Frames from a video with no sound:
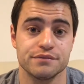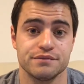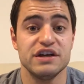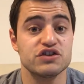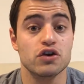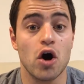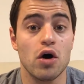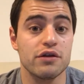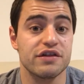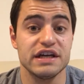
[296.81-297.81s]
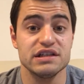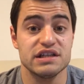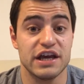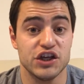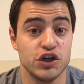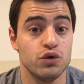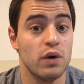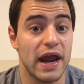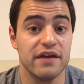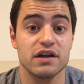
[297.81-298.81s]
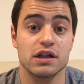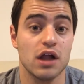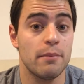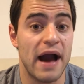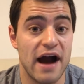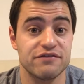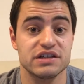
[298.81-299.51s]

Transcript: These are all things that you and the club have